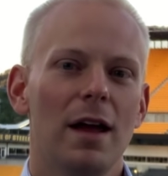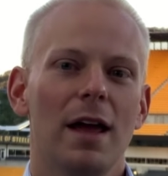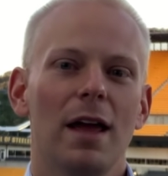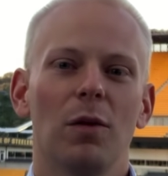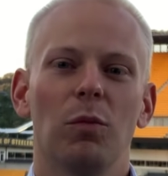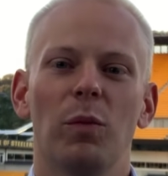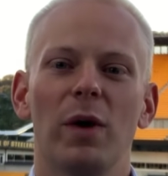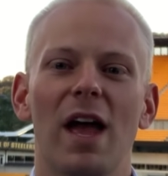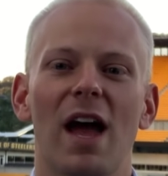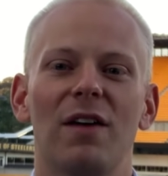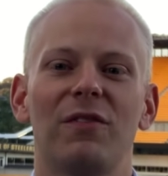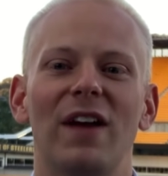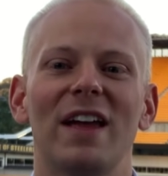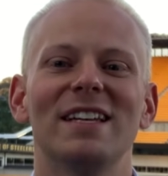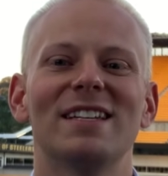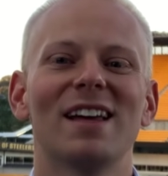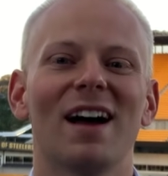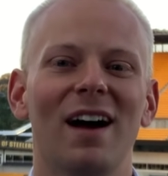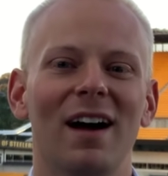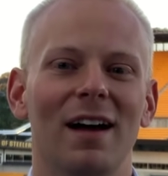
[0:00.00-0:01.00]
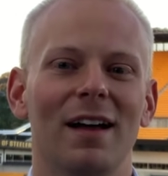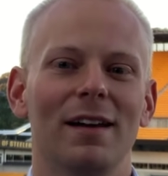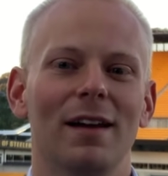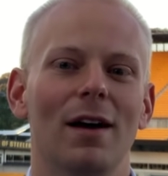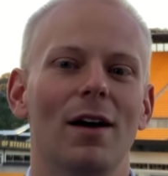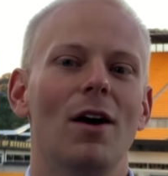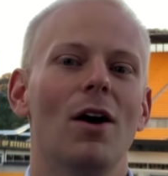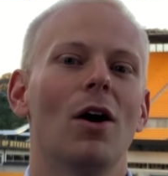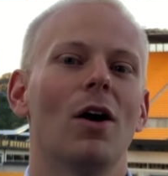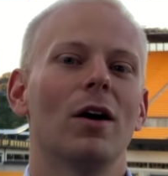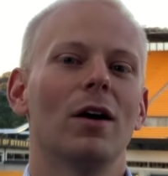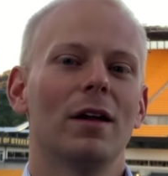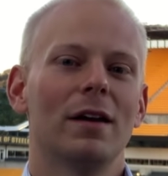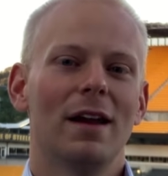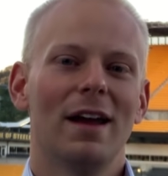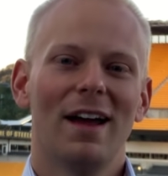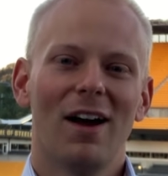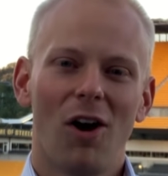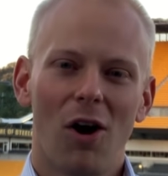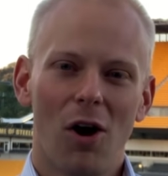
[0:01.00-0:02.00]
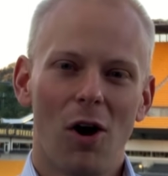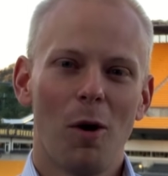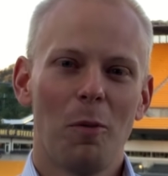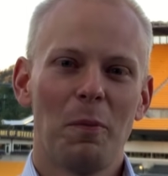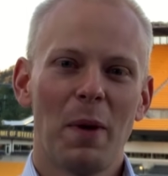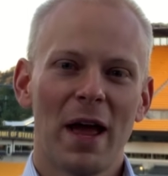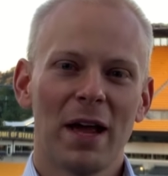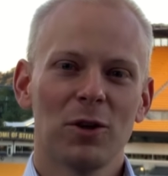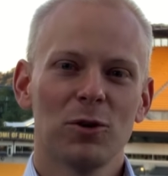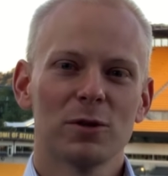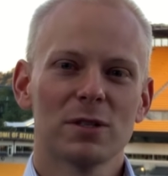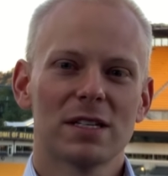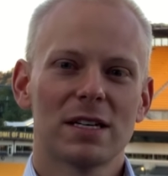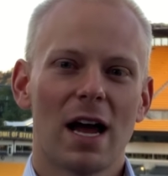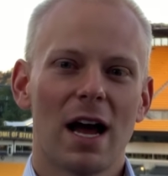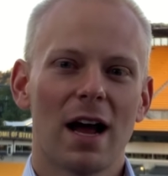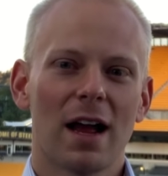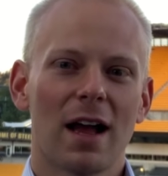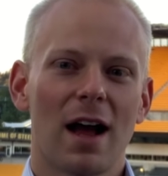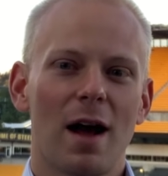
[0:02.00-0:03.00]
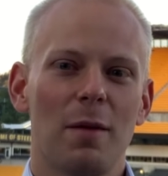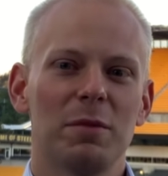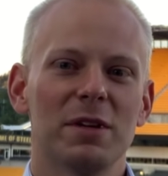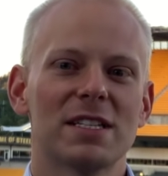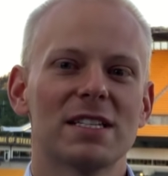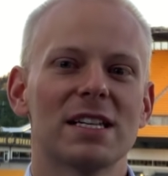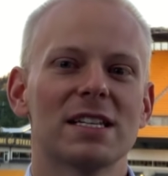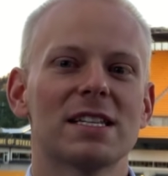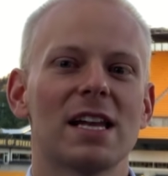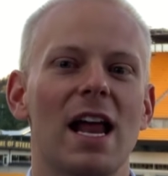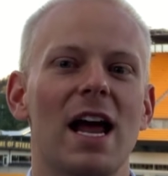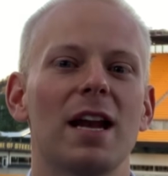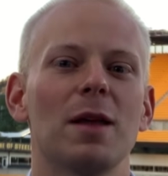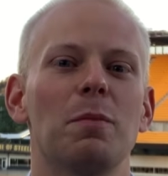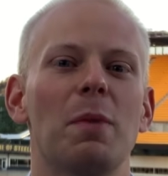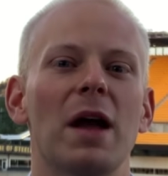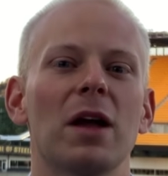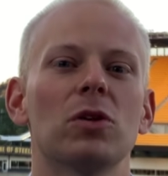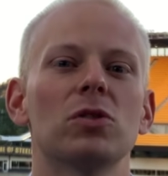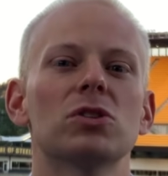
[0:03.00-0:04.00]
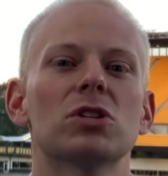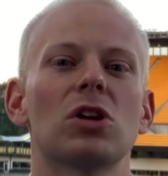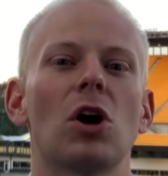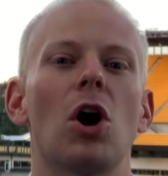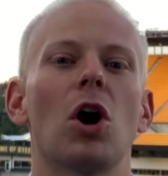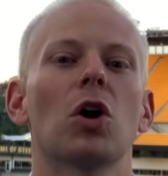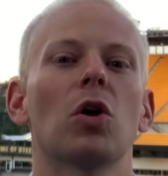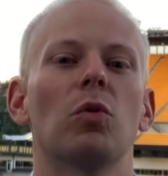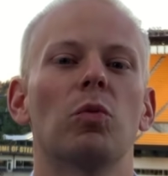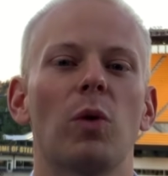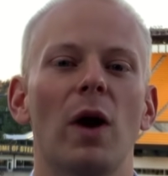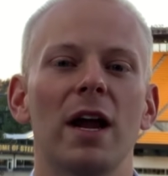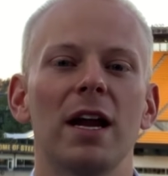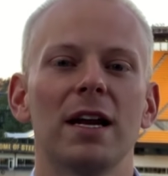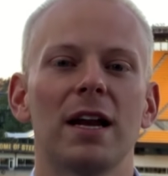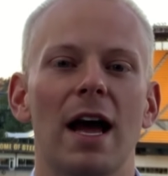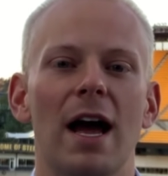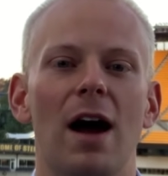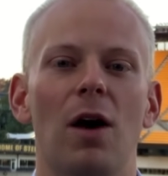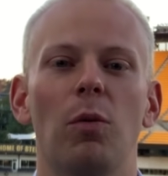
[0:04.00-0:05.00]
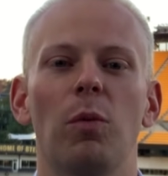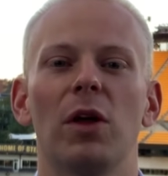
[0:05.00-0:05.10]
And we have a ton on allbengals.com and Cincinnati Bengals Talk right now,